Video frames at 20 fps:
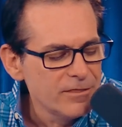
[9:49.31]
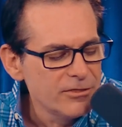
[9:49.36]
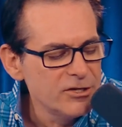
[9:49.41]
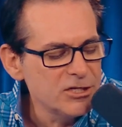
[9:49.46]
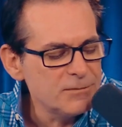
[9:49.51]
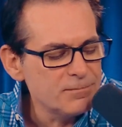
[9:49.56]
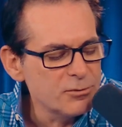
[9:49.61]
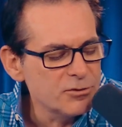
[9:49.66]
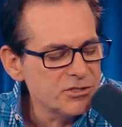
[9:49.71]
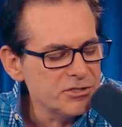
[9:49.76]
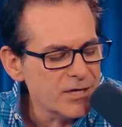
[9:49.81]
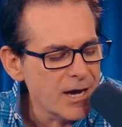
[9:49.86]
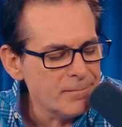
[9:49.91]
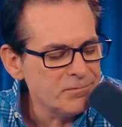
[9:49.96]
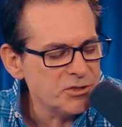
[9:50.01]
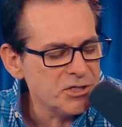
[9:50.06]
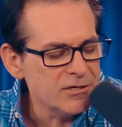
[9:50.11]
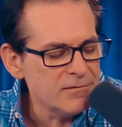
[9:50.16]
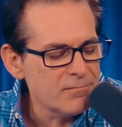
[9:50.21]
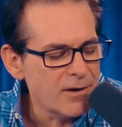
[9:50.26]
this
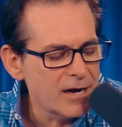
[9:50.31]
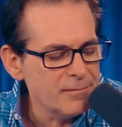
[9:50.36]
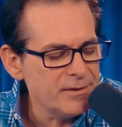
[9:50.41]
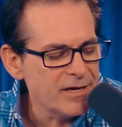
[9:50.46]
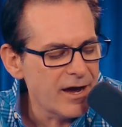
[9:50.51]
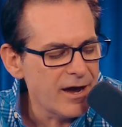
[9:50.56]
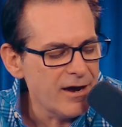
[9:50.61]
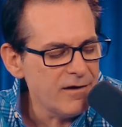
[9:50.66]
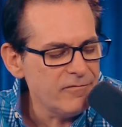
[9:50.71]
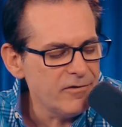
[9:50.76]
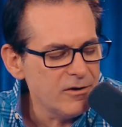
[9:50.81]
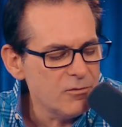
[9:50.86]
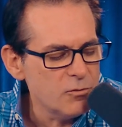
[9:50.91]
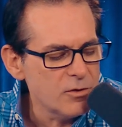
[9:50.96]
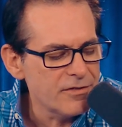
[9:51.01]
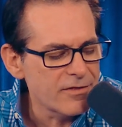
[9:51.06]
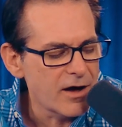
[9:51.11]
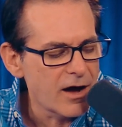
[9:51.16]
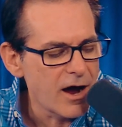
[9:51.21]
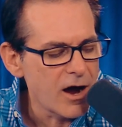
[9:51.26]
perception by behaving
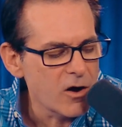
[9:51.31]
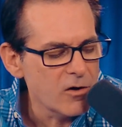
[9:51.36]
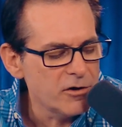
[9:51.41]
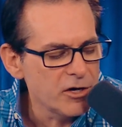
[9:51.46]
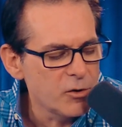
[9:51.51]
with a higher